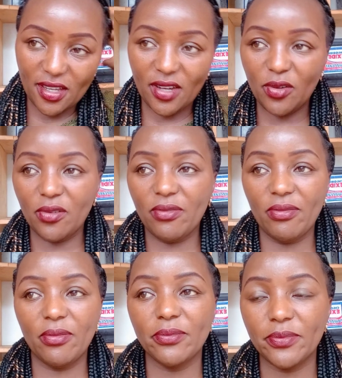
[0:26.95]
of
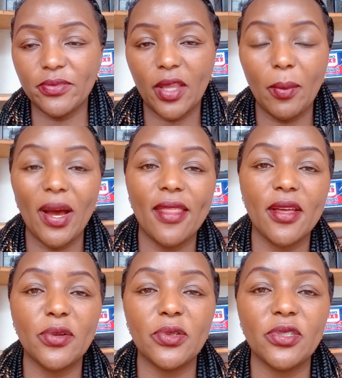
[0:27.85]

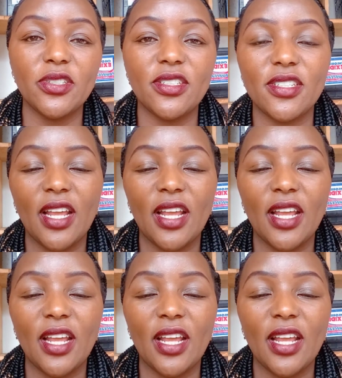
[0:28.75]
motherhood,